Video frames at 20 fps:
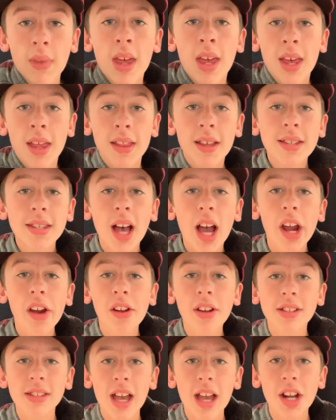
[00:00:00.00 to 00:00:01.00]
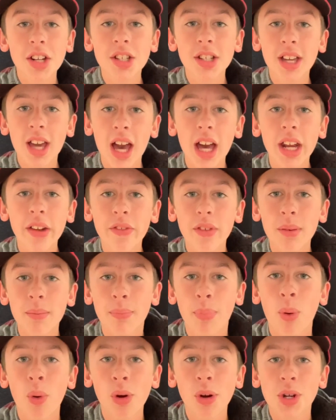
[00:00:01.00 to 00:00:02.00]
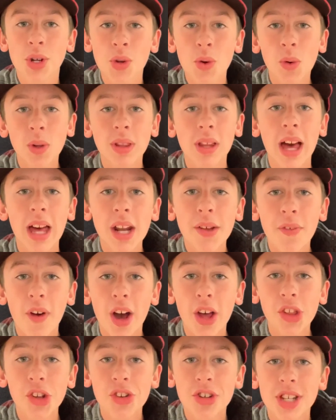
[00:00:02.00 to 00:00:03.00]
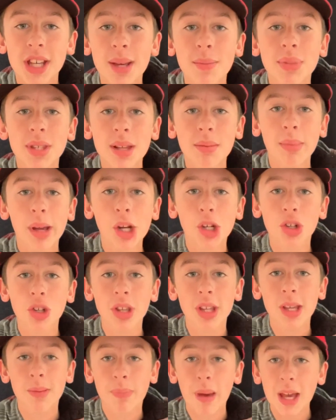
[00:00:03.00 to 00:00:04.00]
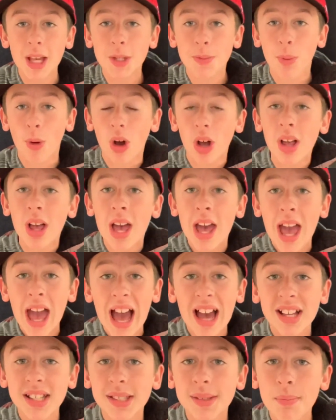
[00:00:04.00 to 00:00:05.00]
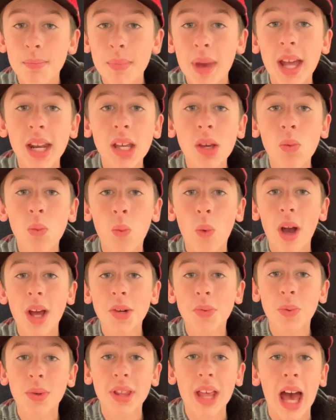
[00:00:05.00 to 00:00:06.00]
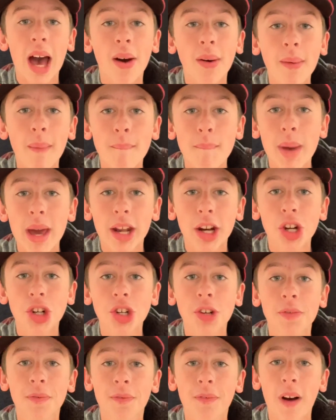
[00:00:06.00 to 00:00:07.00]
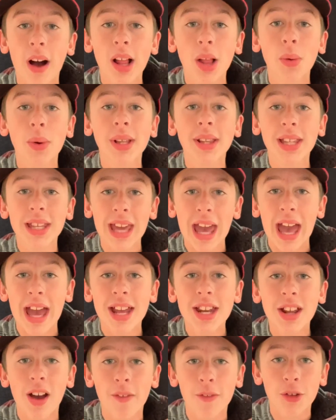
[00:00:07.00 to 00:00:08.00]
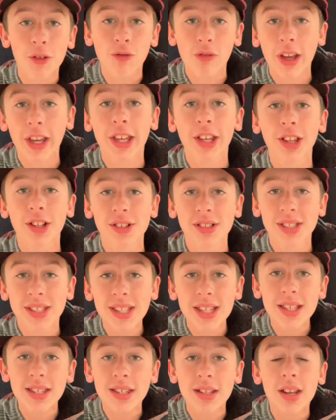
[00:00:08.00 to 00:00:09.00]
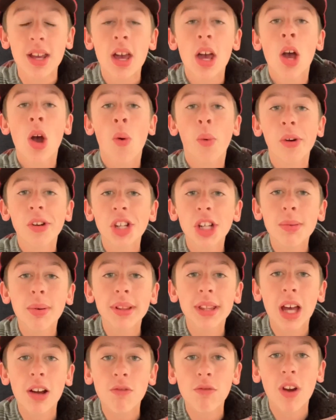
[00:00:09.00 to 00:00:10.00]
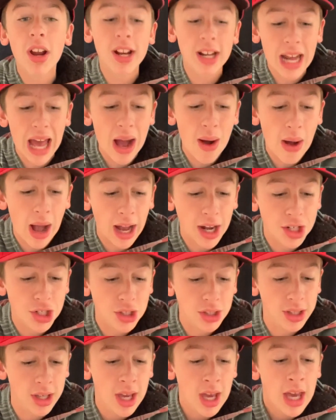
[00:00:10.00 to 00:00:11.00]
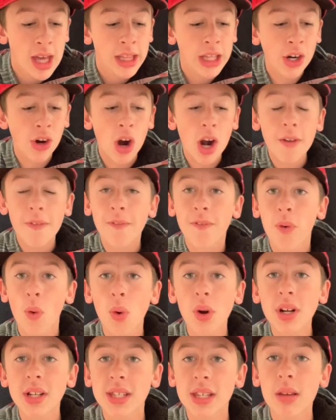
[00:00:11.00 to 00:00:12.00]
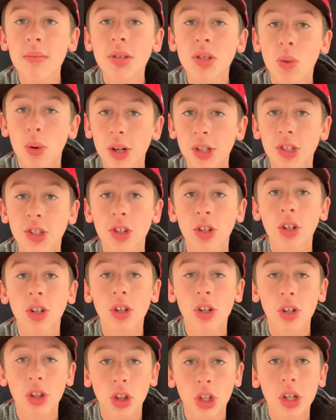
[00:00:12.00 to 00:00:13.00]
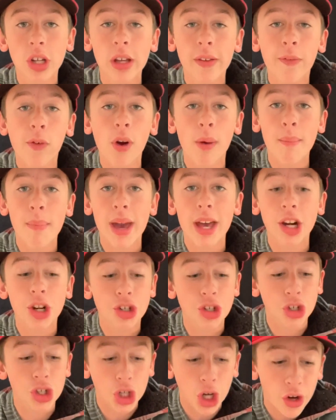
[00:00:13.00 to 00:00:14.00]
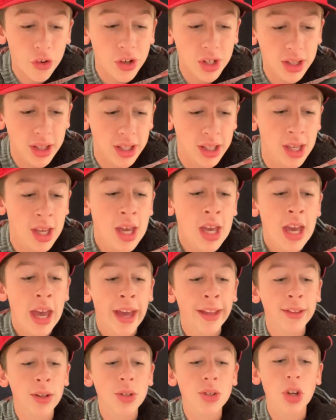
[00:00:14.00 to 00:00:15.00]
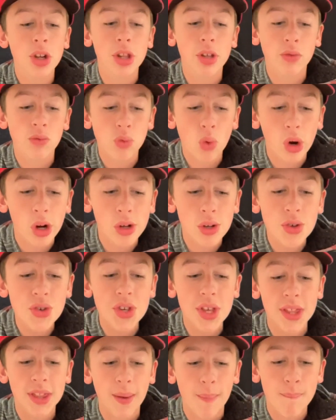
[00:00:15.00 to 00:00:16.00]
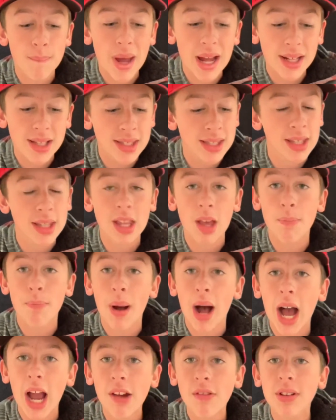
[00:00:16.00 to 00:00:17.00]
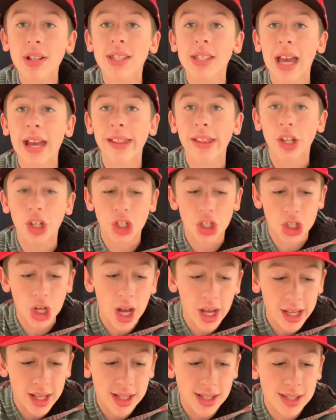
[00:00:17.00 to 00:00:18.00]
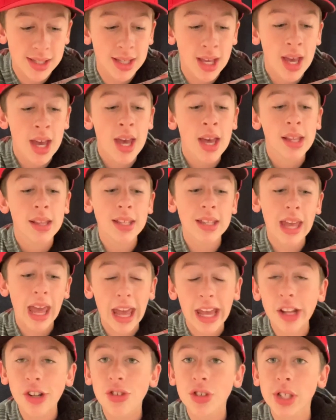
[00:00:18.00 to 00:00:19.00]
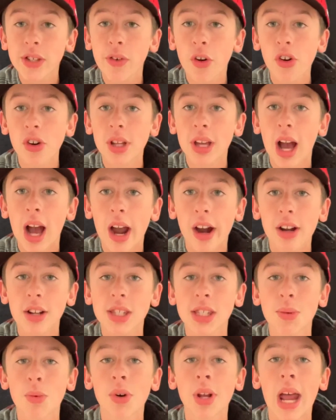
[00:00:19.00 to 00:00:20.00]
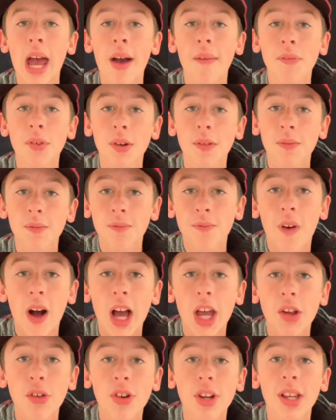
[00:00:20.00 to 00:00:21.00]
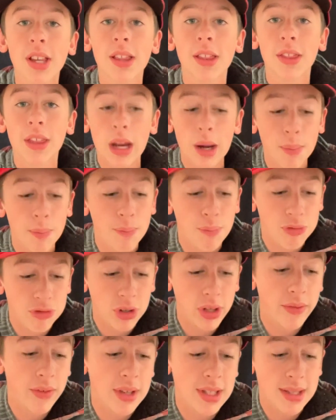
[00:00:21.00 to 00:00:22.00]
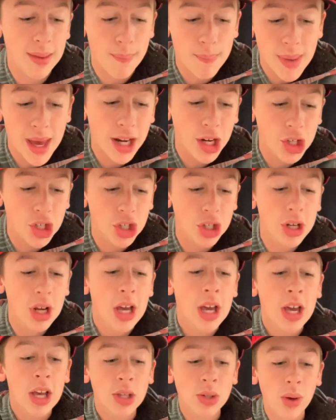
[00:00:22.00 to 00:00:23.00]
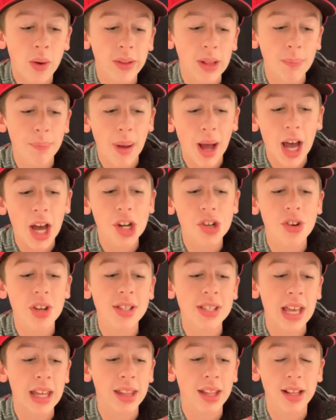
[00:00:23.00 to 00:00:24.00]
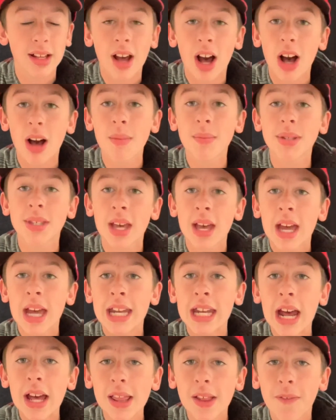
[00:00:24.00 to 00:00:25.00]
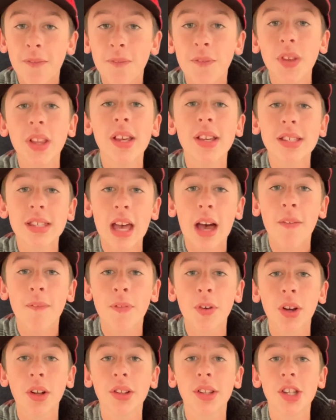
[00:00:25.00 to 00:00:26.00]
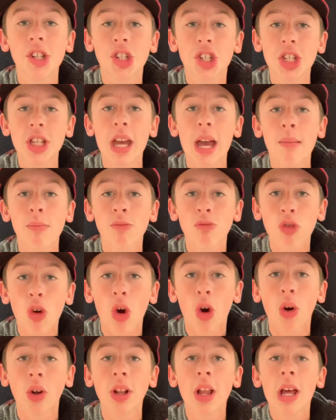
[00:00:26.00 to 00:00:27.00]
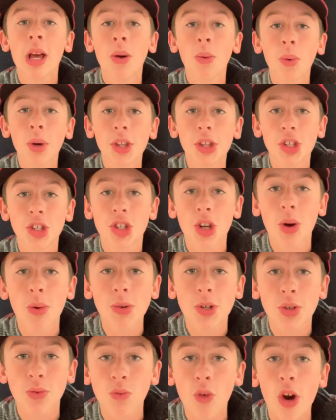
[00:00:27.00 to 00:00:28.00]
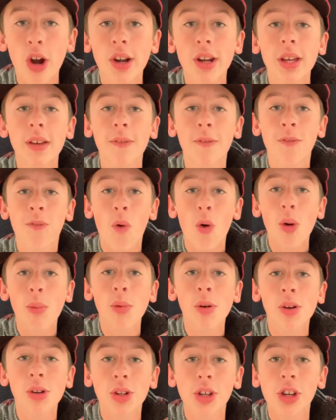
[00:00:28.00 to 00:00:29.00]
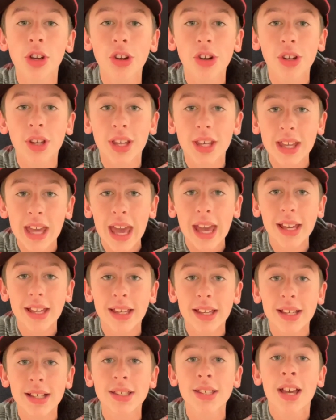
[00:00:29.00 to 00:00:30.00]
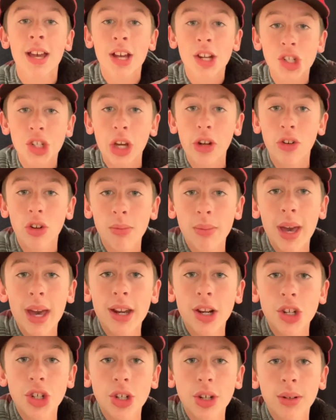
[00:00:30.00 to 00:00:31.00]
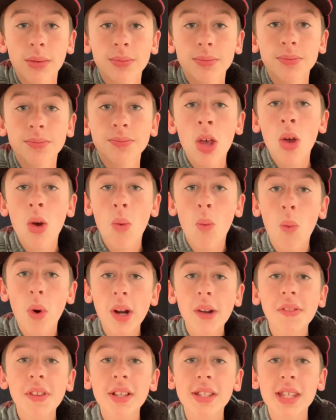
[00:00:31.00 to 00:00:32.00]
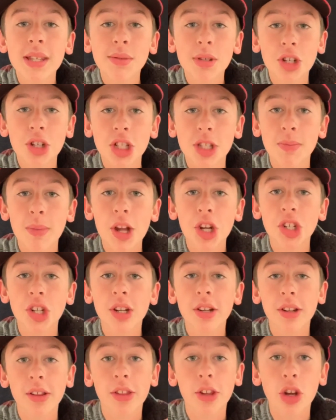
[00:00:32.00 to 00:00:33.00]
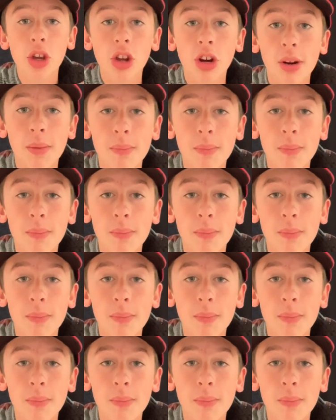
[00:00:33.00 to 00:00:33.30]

This hiring is actually kind of important to a lot of other teams in Major League Baseball, as many went without a manager following the end of the regular season. We're going to talk about that right now, actually. There are four teams who are still looking for a manager currently, and those are the Royals, the Mets, the Pirates, and the Giants. The Angels have already hired someone after firing their previous manager, so the Padres and the Cubs. Now the Phillies have filled the GM role with Joe Girardi, former New York Yankees general manager. One of these teams I just mentioned, the New York